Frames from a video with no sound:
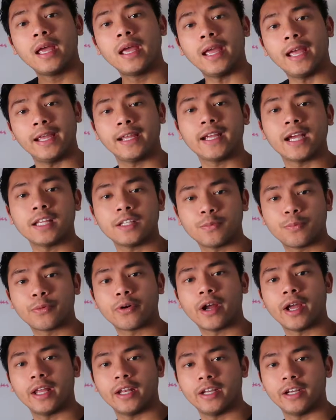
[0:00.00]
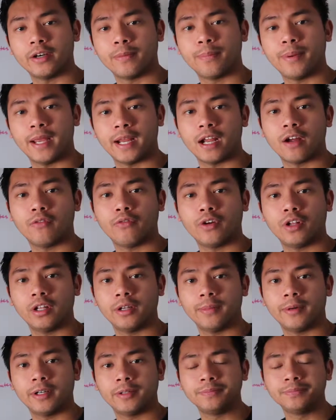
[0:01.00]
Hey guys, Brian here, Bang Out
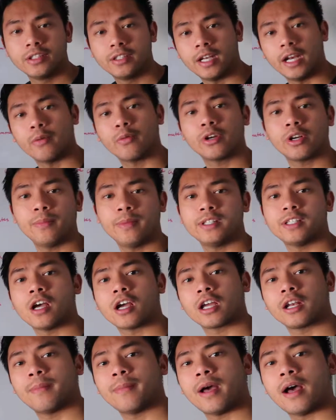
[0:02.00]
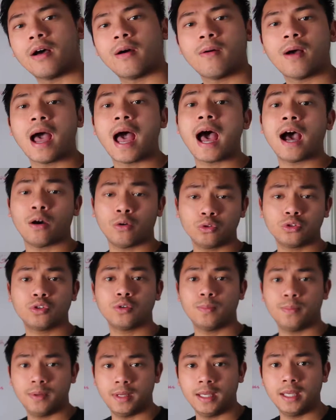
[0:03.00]
Volleyball. Today we're going to be talking about how to
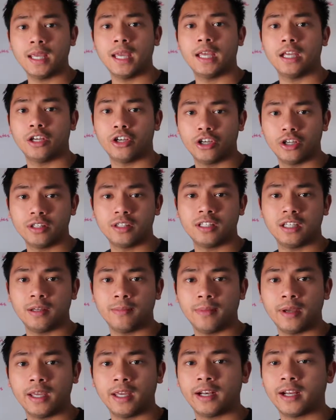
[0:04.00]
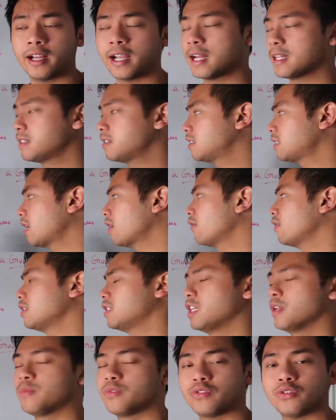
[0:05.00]
be a good teammate, and I got 7
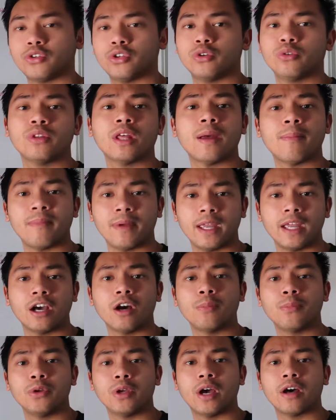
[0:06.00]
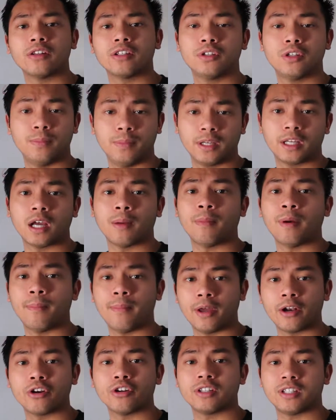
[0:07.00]
tips for you that may help you out to become a
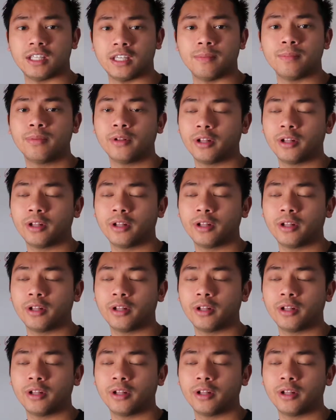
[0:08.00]
better team